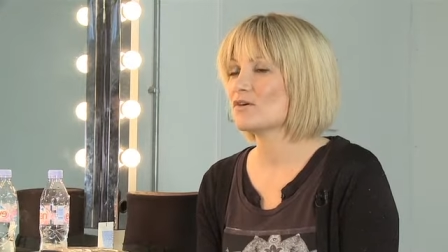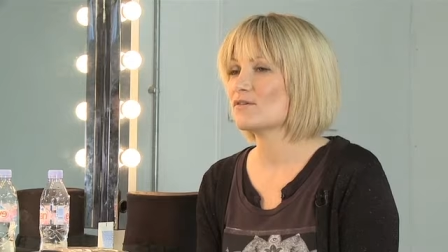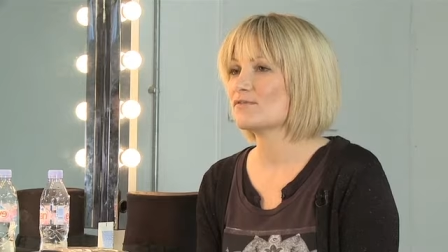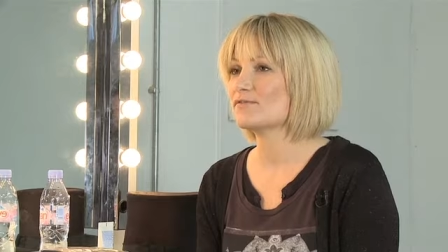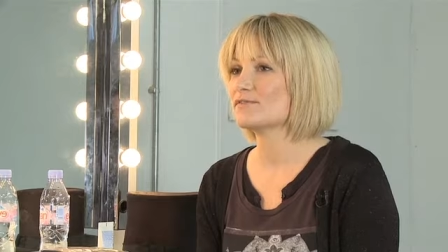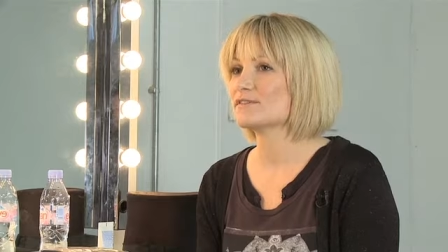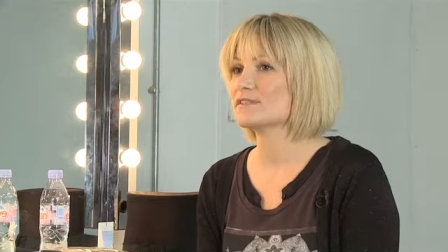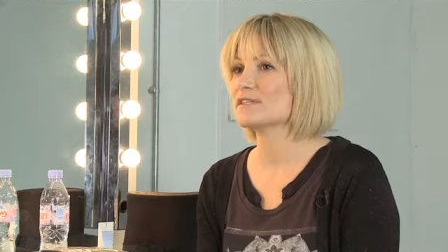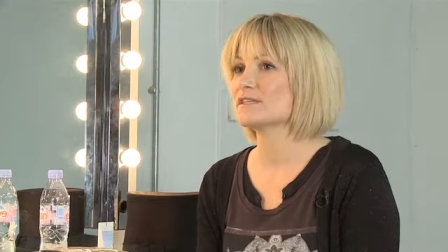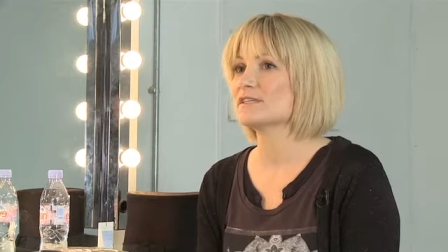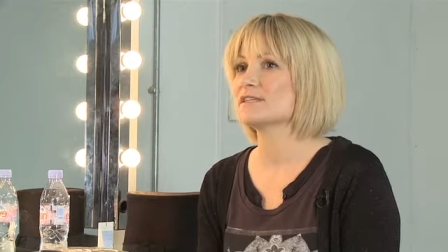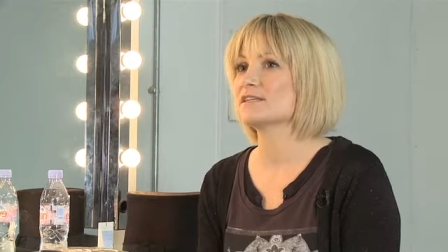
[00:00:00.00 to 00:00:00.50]

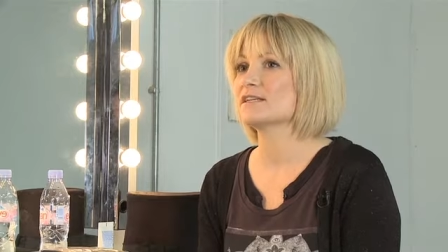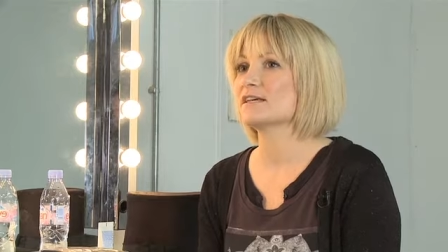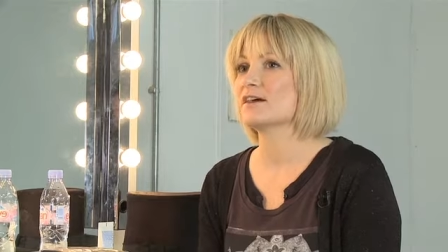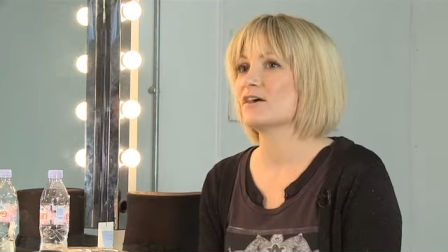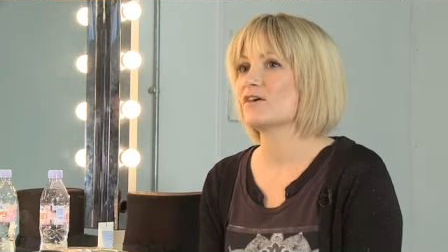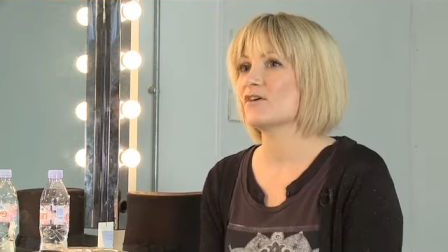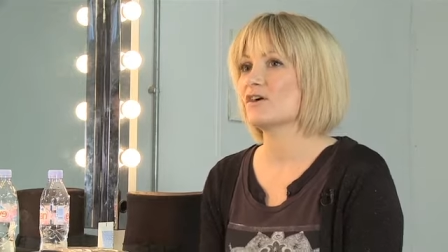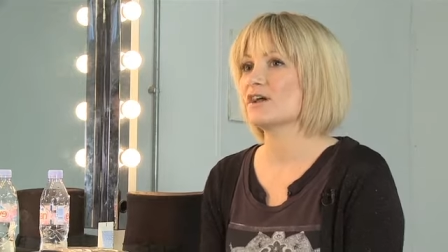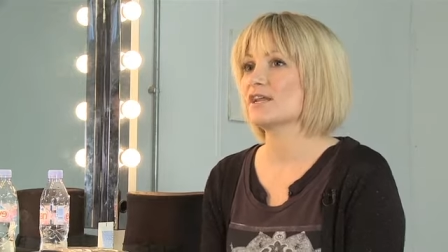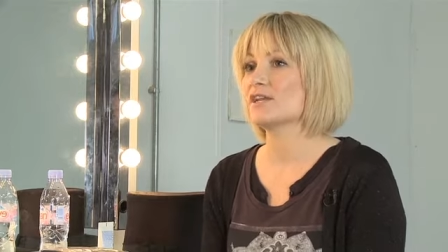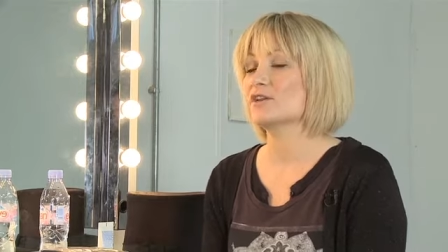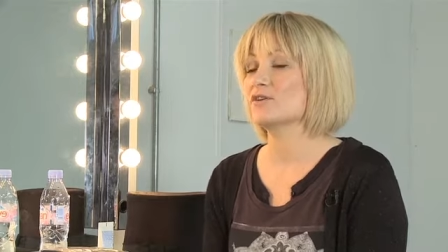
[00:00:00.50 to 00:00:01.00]
often
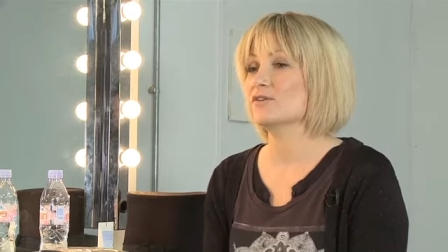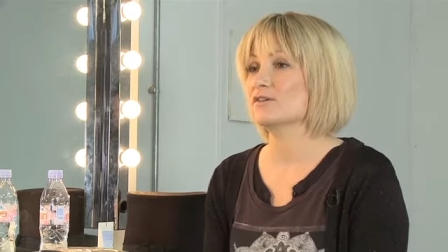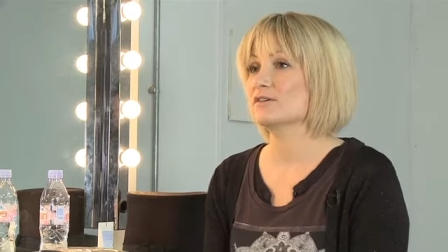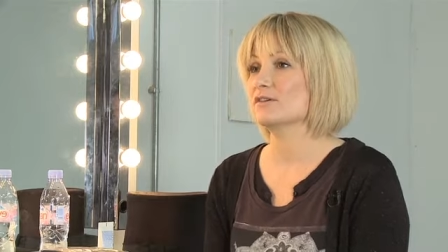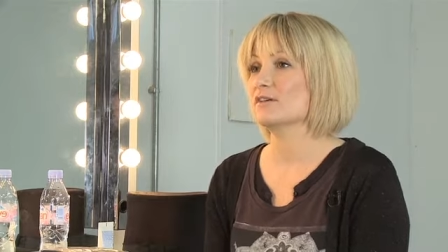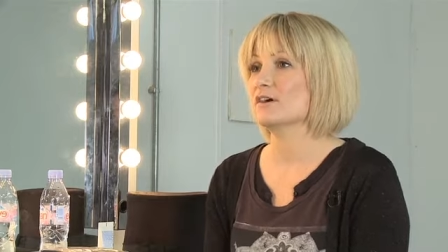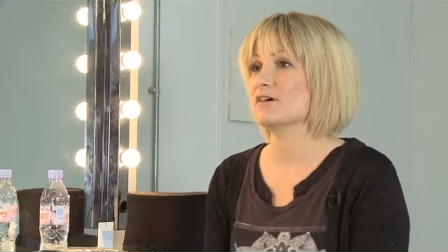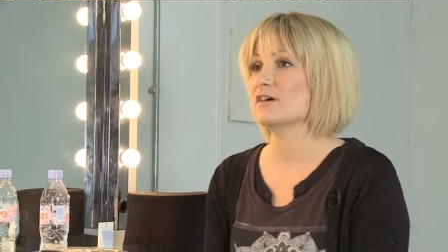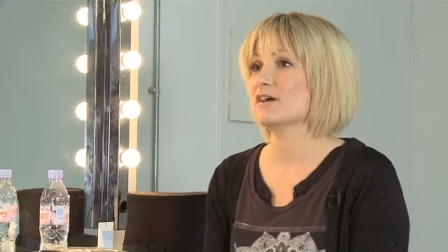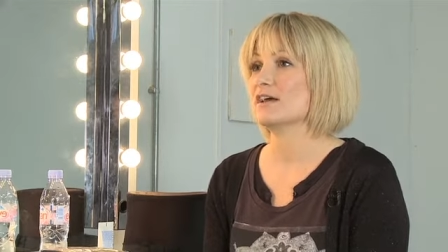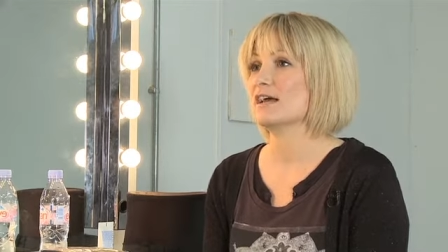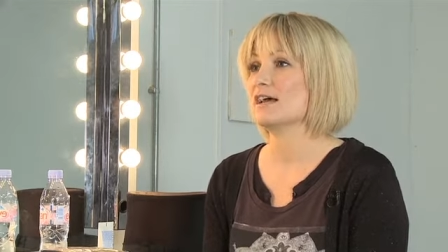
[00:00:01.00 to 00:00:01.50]
I knew
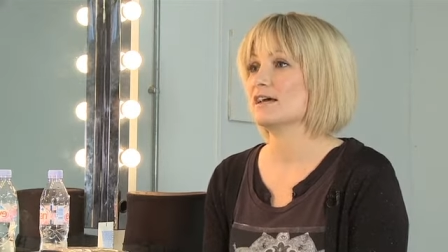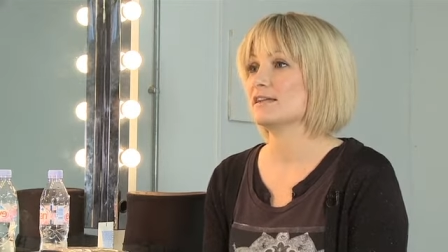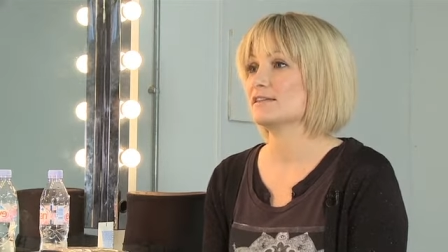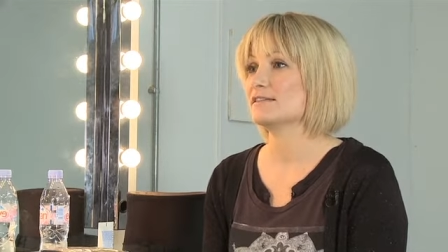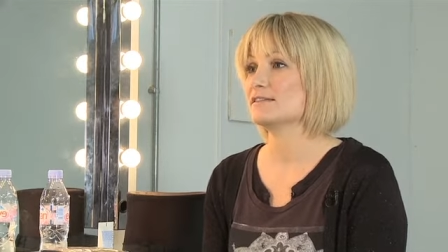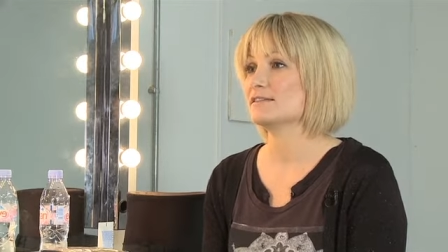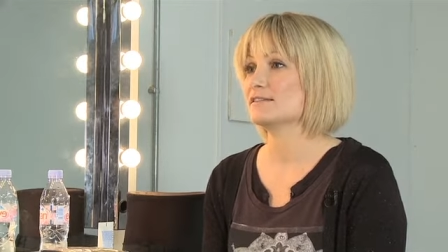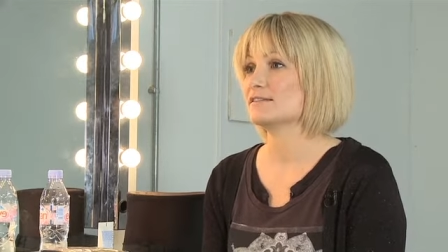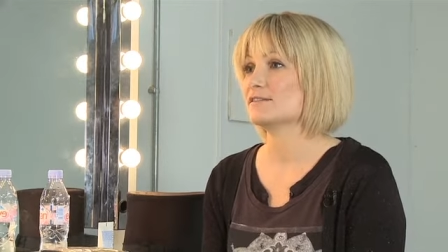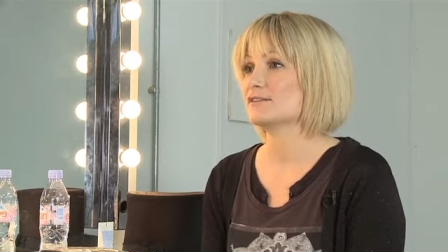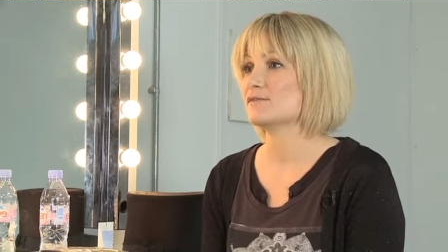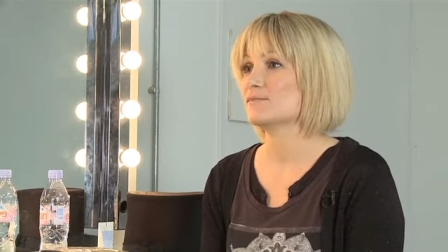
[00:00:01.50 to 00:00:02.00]
that I
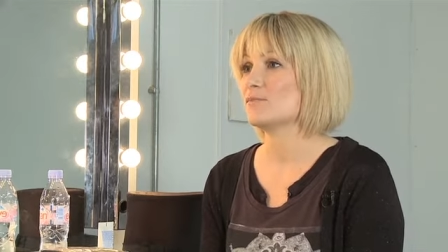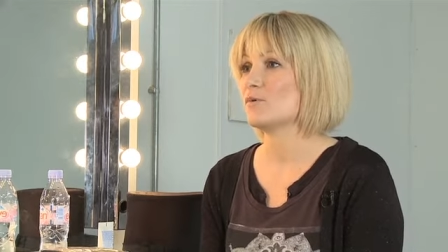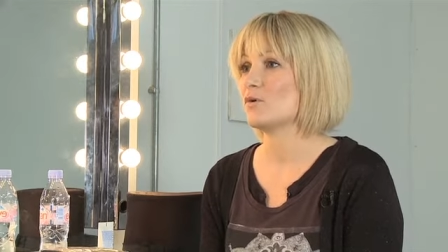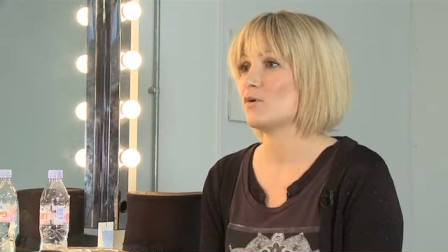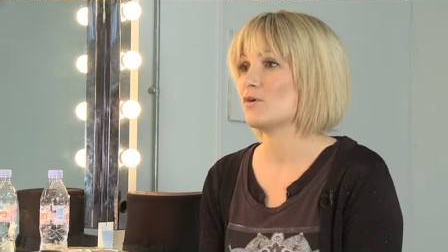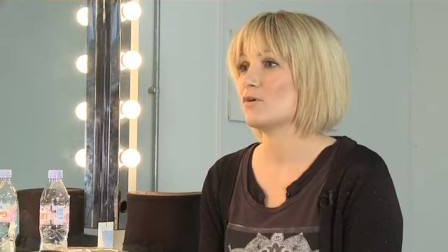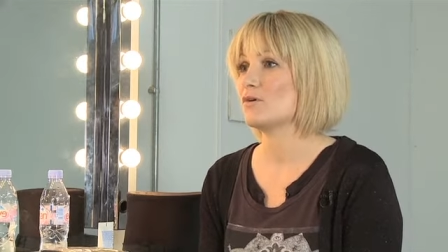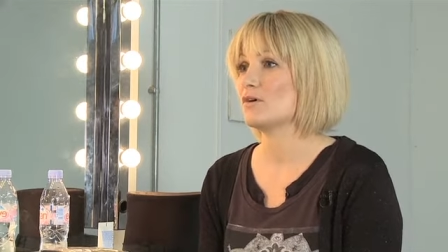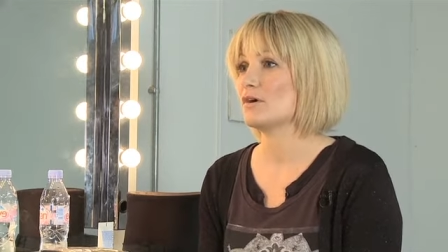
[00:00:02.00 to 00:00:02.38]
had a spot.